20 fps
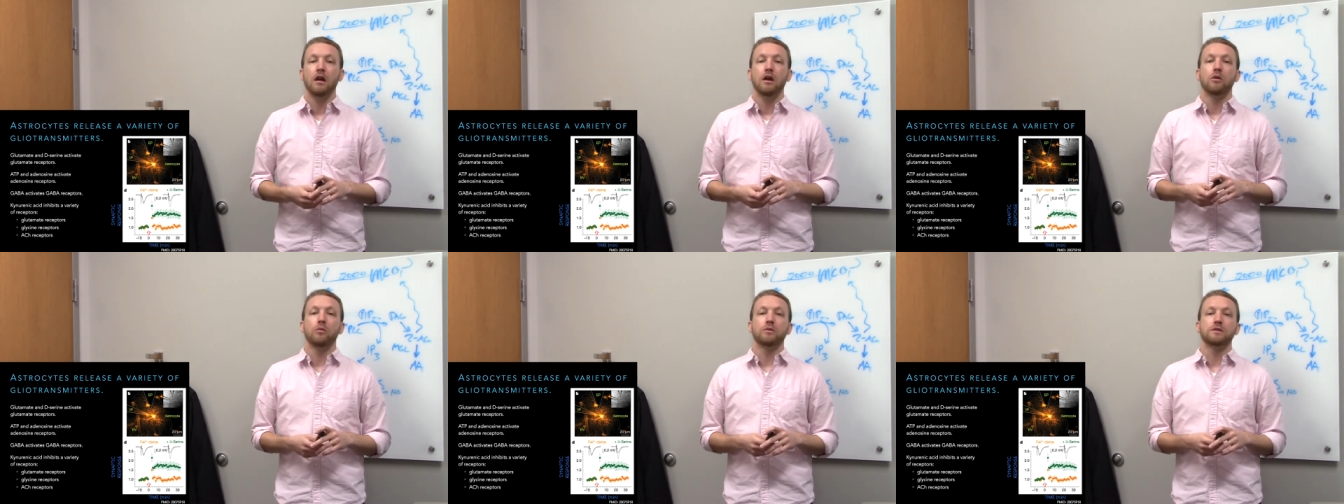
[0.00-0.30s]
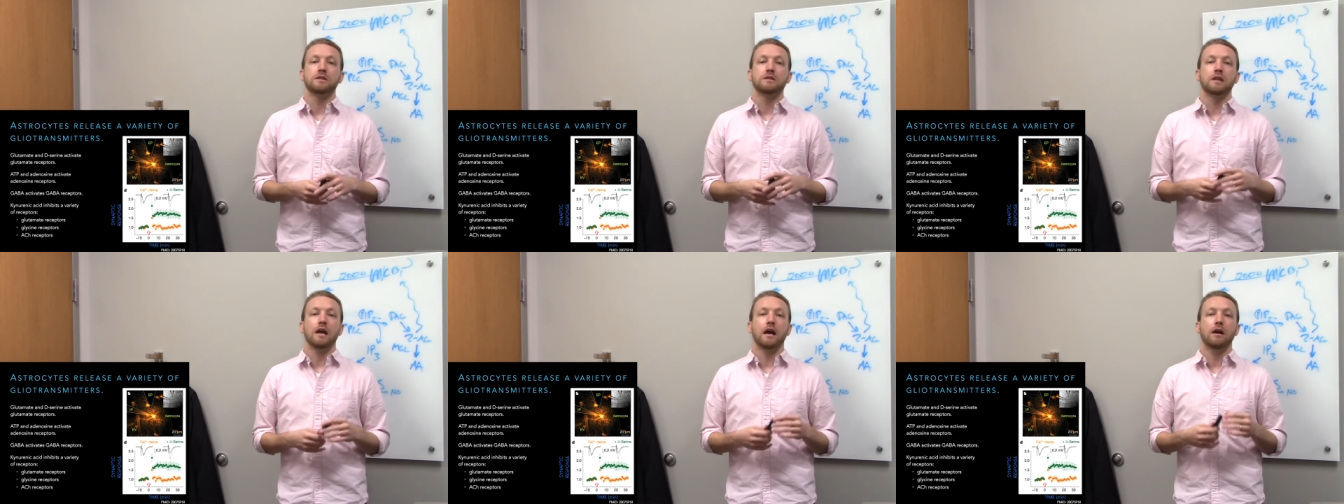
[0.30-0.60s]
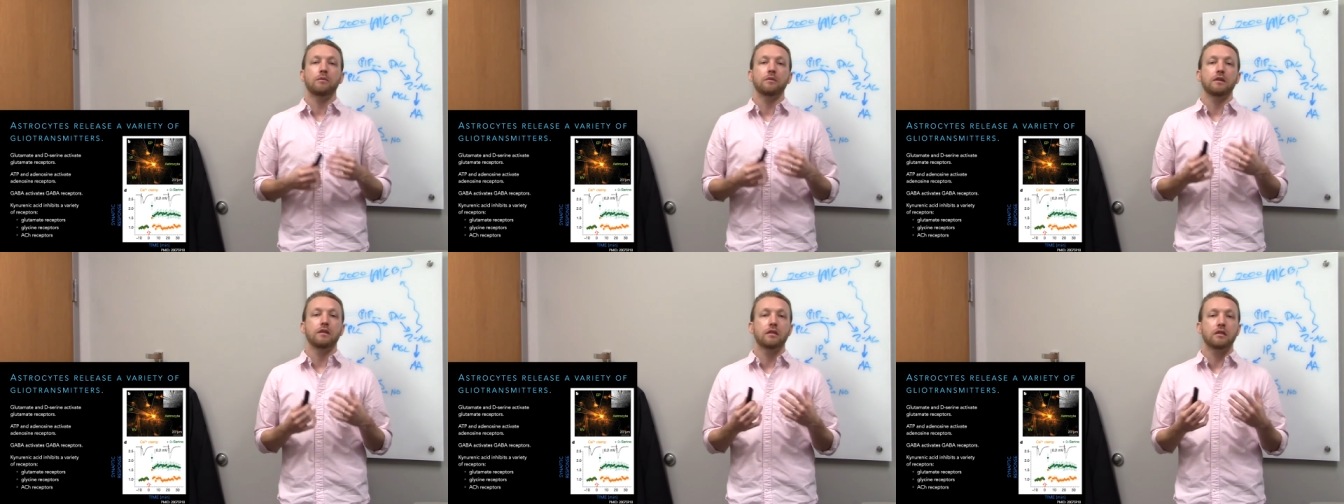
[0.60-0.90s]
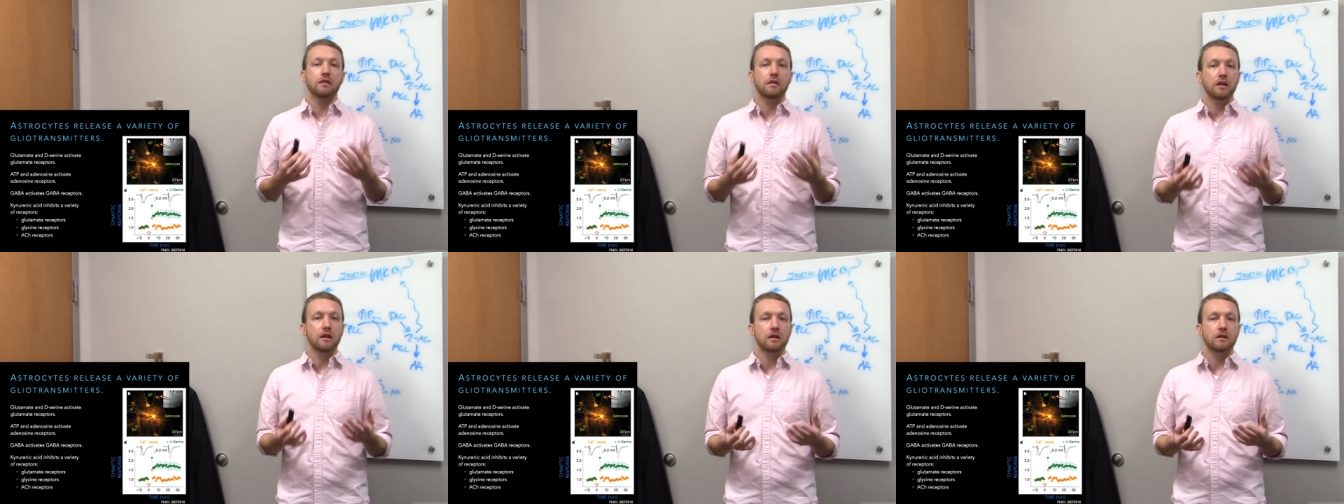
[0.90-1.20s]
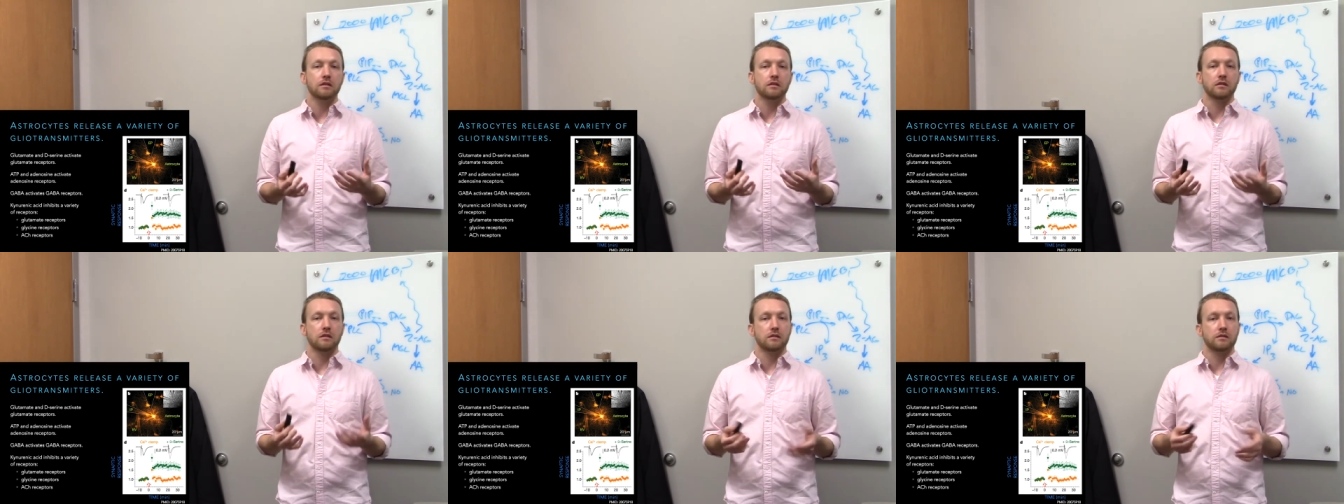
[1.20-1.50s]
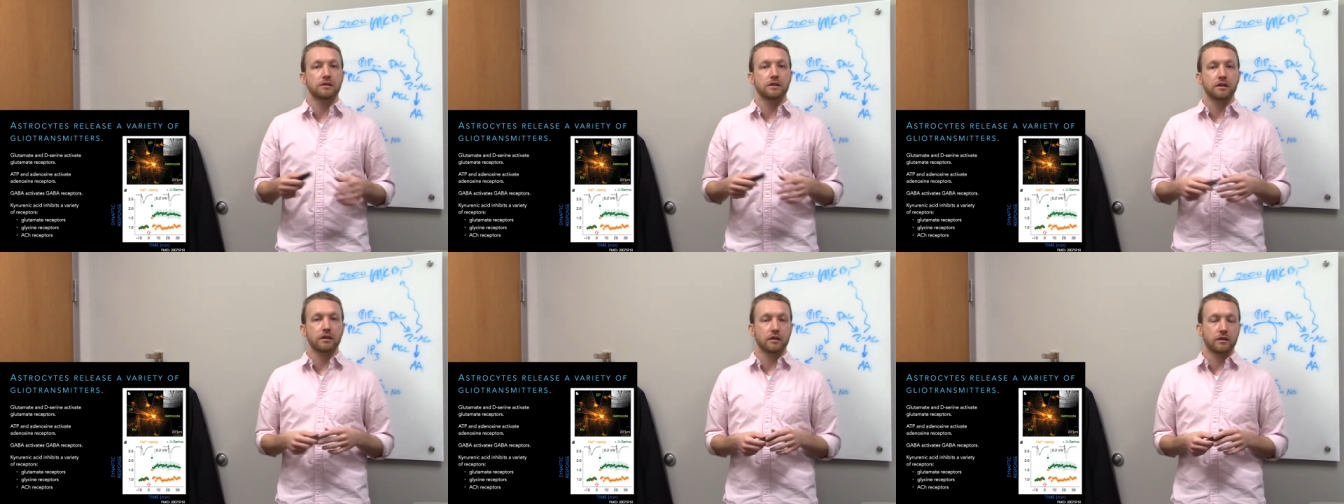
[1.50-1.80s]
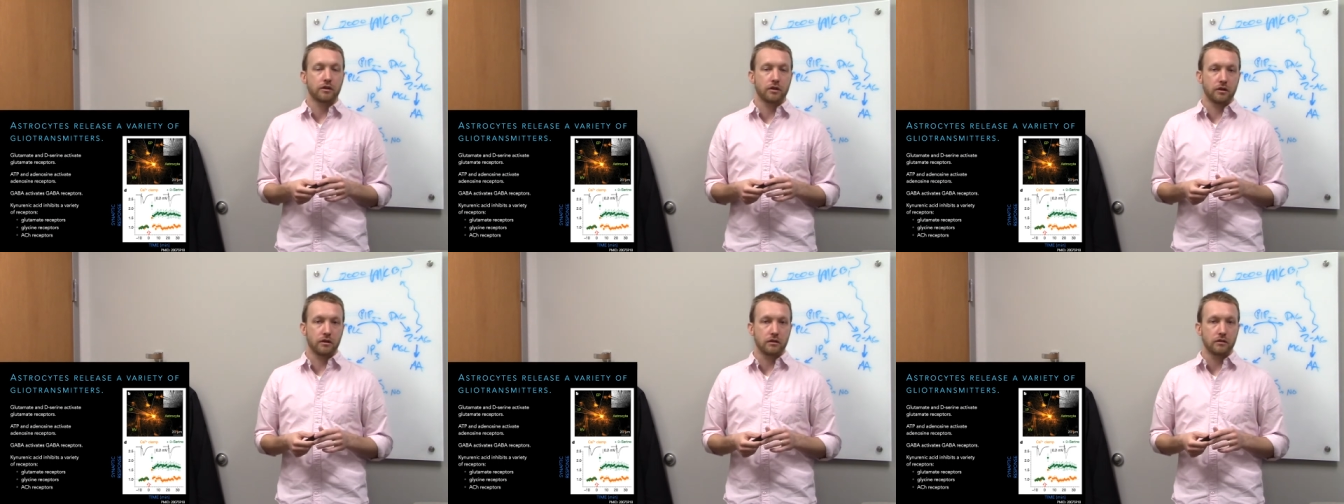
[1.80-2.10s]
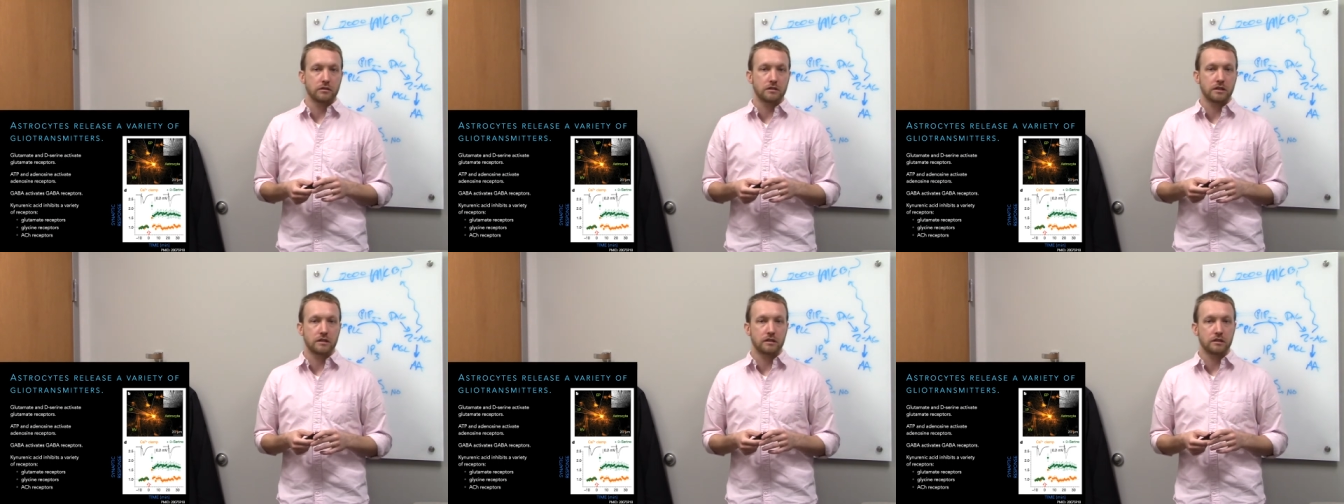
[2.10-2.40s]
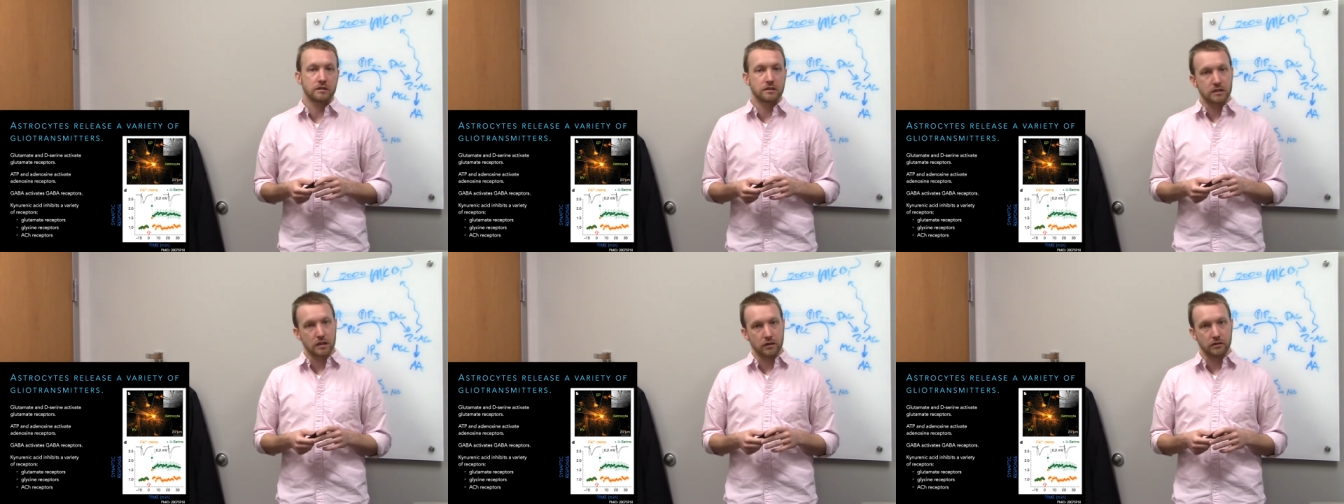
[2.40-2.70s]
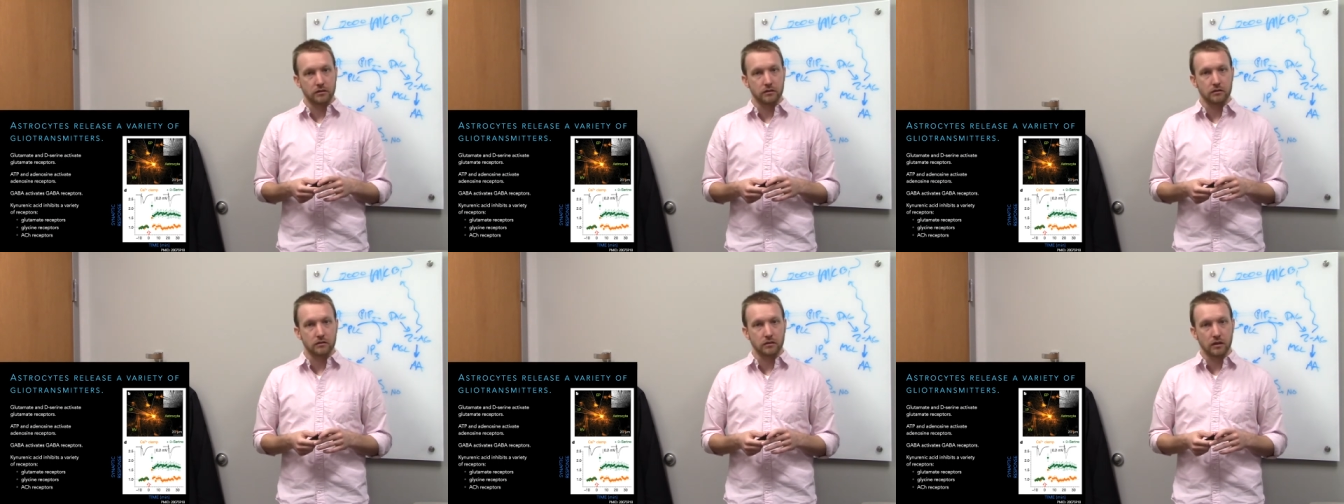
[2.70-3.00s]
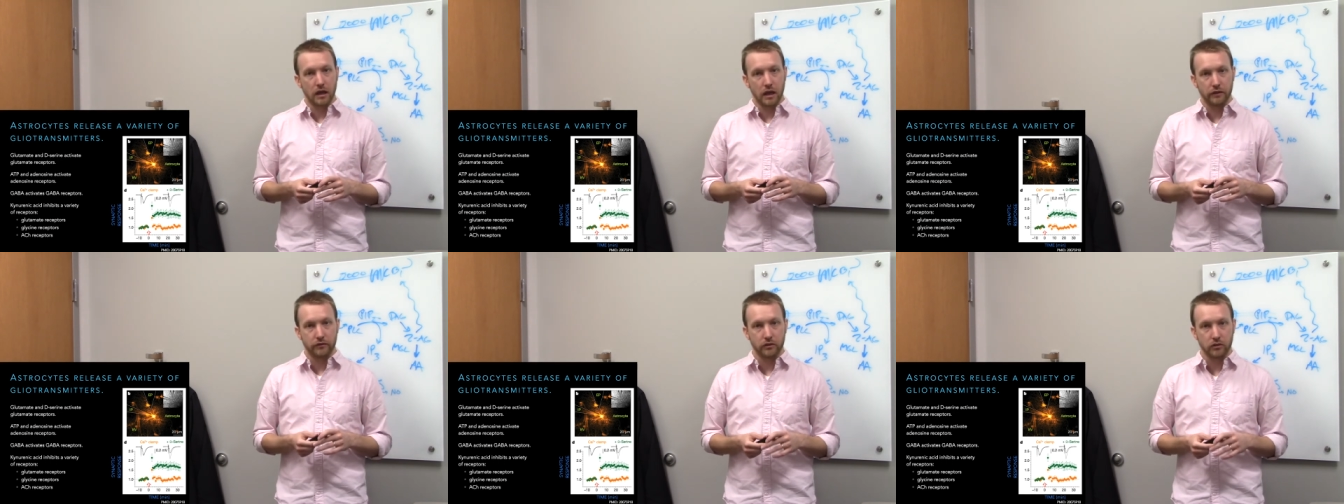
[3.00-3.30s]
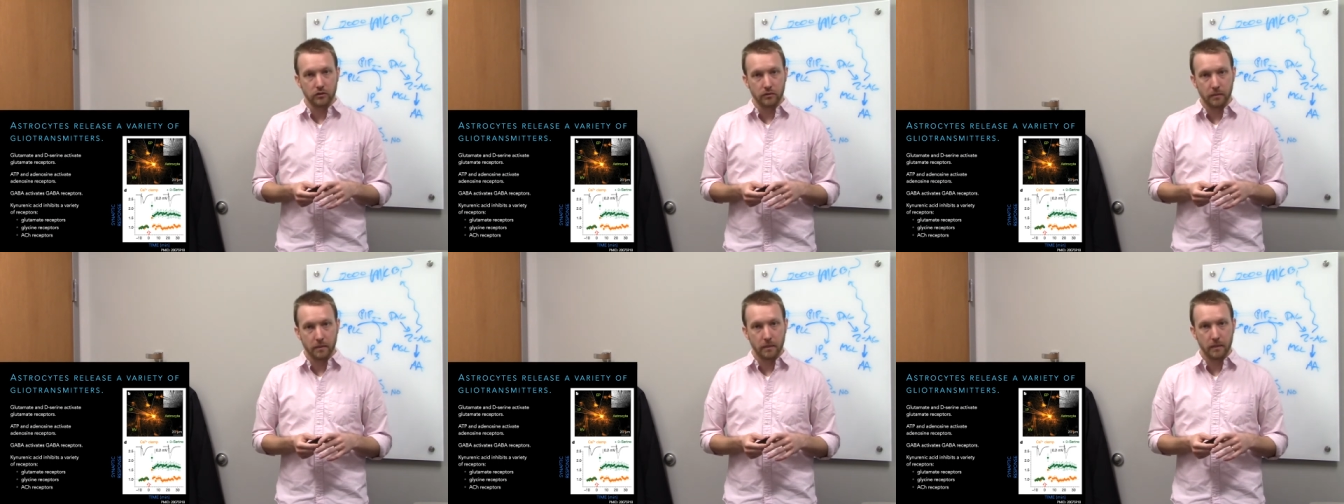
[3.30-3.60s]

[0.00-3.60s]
which is how we think learning occurs at the cellular level.